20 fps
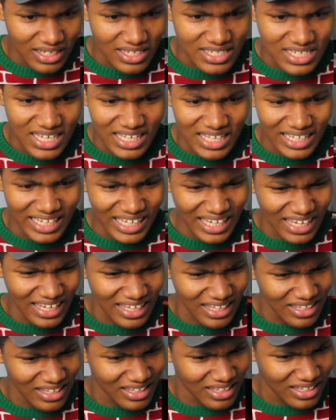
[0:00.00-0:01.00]
Is he
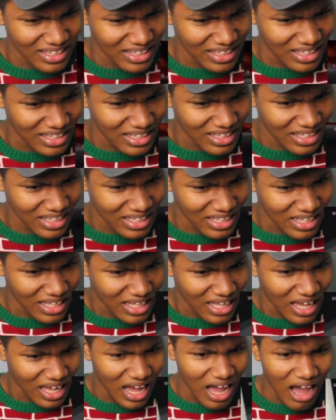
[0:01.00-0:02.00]
leaking?
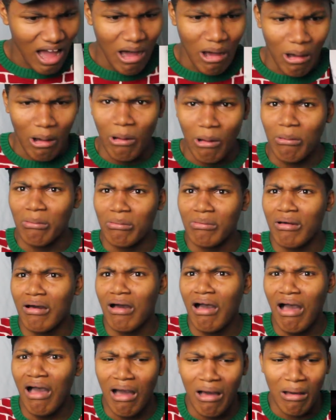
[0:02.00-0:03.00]

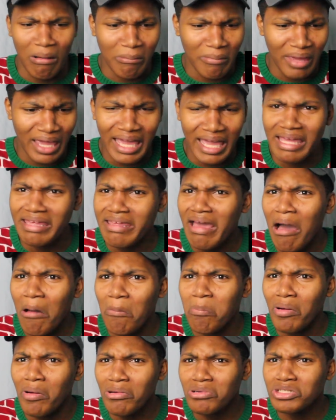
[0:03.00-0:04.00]
Oh man,
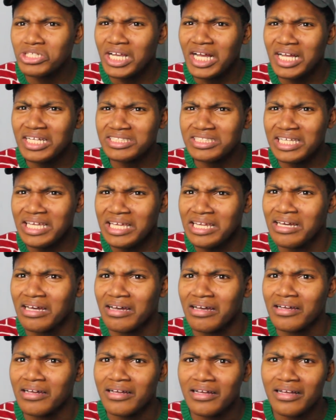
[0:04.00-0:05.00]
y'all broke John
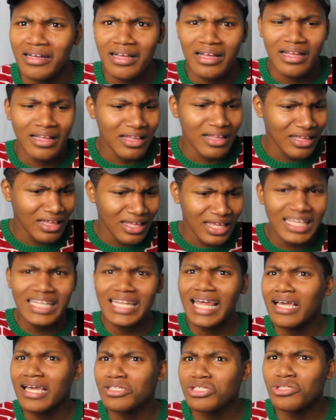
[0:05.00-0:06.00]
Cena. He
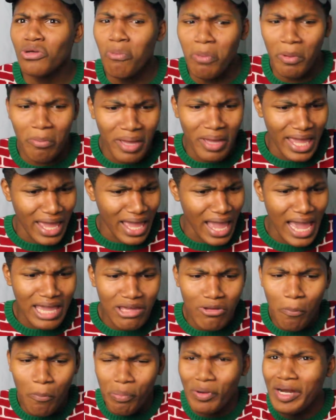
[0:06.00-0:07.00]
like Superman. How
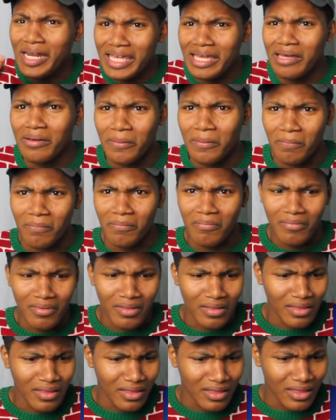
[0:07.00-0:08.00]
you break him?
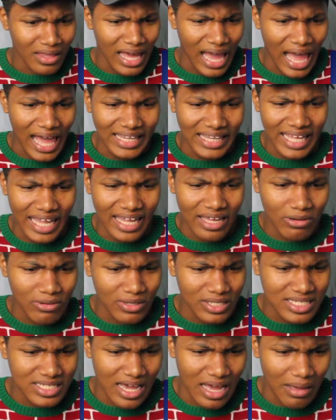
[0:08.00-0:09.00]

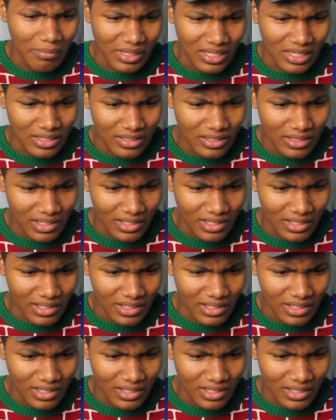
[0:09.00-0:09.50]
Hideo Itami.